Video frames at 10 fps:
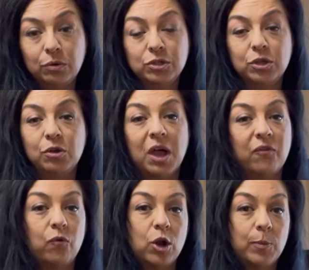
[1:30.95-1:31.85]
So you have
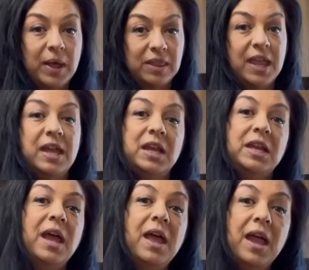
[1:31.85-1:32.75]
water bath canning,
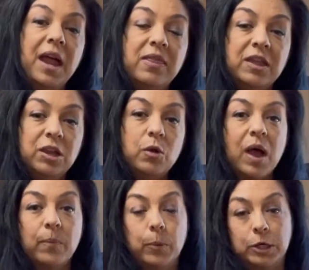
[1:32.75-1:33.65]
and then you
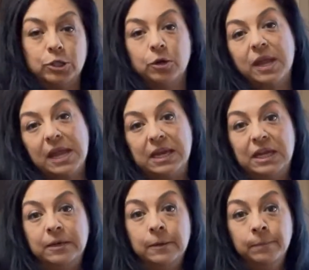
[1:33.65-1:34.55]
have pressure
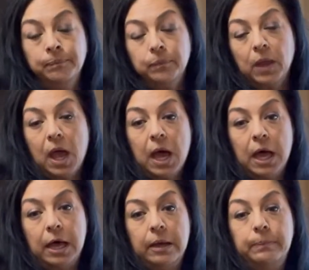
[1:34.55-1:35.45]
canning.
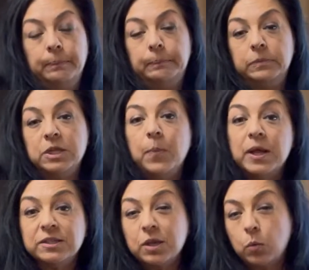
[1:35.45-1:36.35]

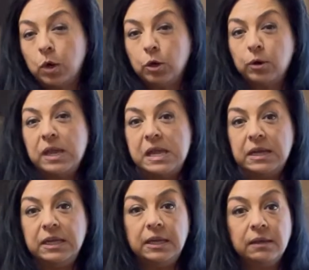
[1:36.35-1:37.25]
Depends on what you're
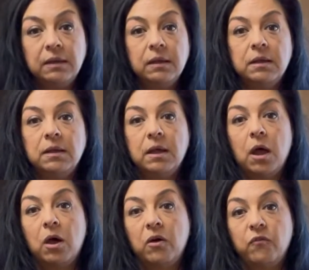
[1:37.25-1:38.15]
canning,
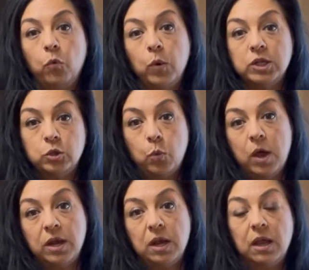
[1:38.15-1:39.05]
which
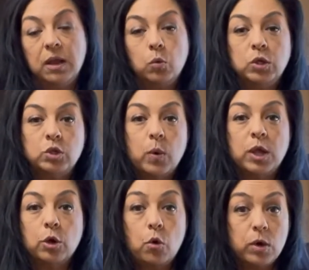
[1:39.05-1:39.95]
one and which way
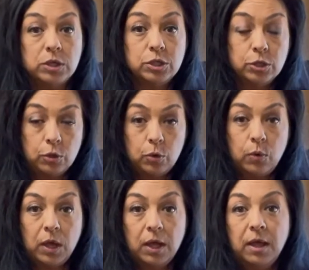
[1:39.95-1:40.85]
you're going to
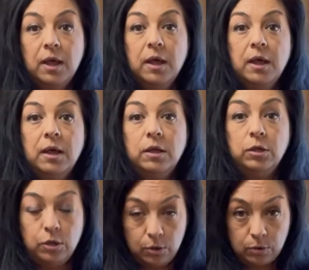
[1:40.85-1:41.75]

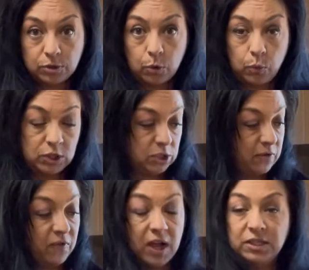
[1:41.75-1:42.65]
use, or which
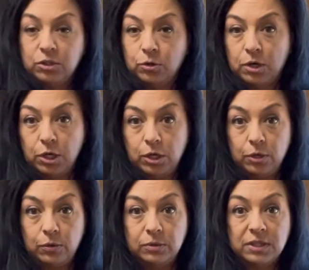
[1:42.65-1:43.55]
device you're going to
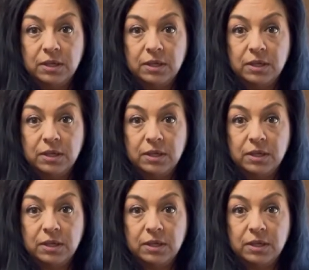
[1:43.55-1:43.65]
use.